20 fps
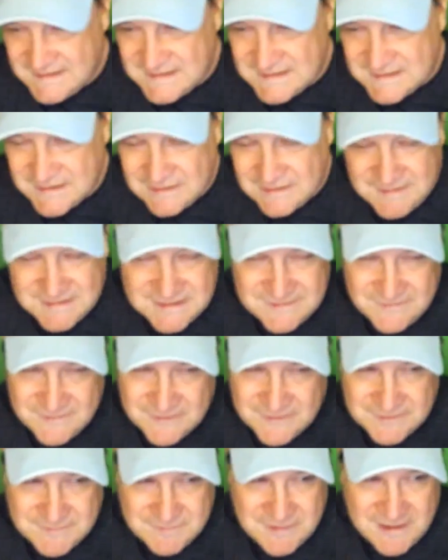going to be
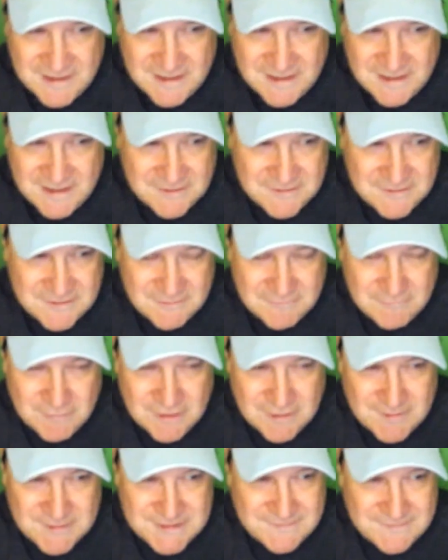difficult to play. They're
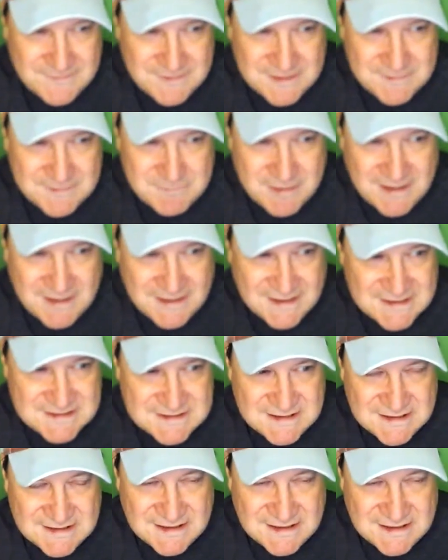really tough to play against. And